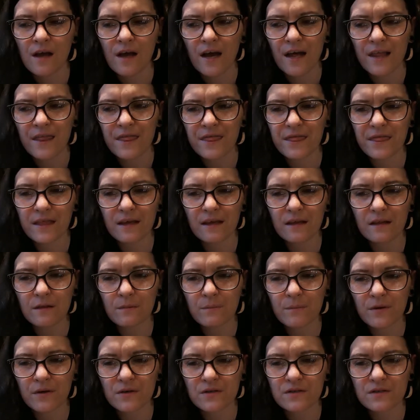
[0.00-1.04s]
I think the
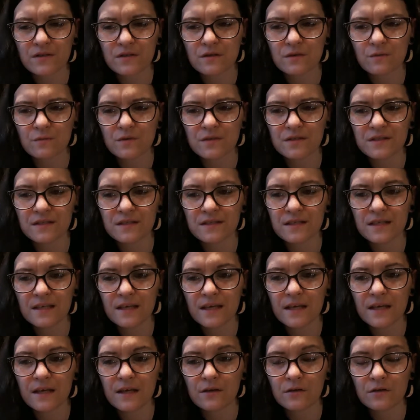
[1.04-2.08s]
person was
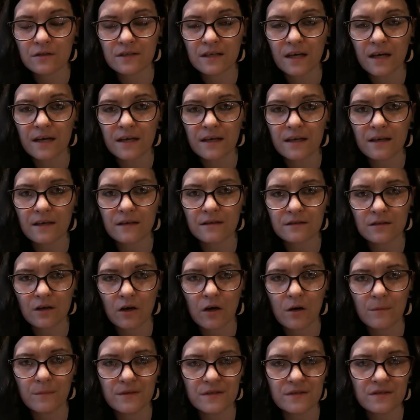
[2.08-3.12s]
Deanne or Diane
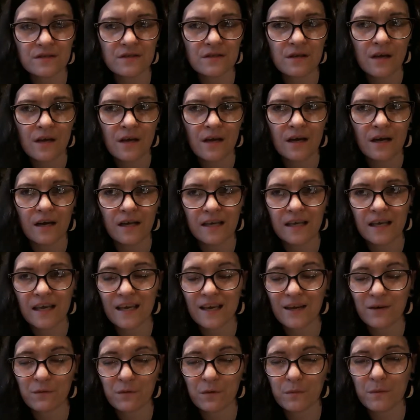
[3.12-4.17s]
Thomas. I
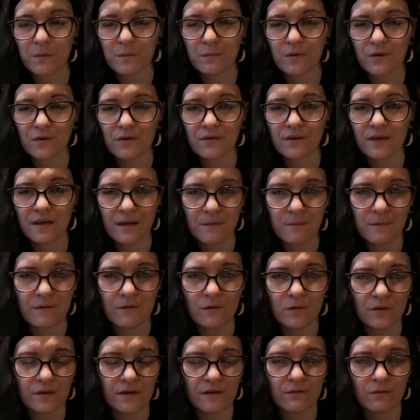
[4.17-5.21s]
can't remember their name. I've
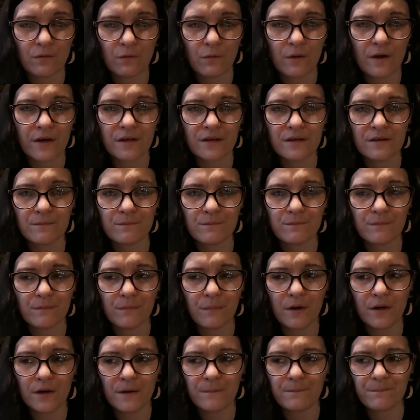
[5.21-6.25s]
only ever read it,
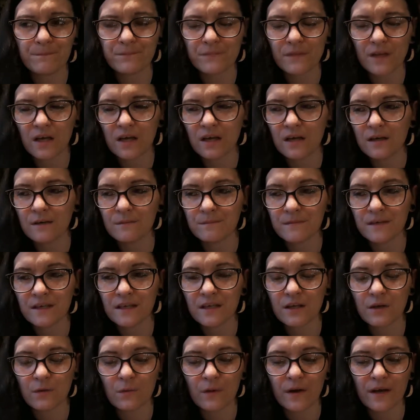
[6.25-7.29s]
but
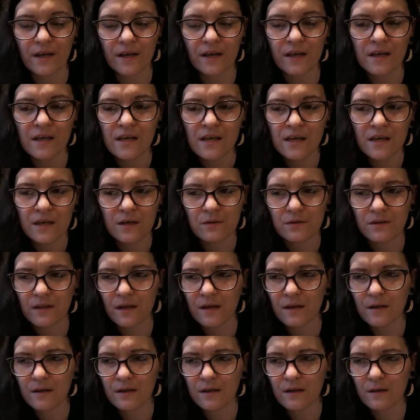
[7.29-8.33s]
anyway,
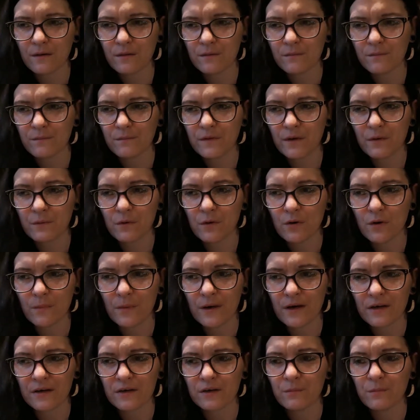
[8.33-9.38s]
they wrote
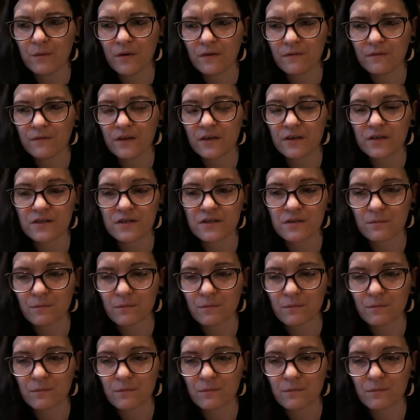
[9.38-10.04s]
about it in a book of theirs.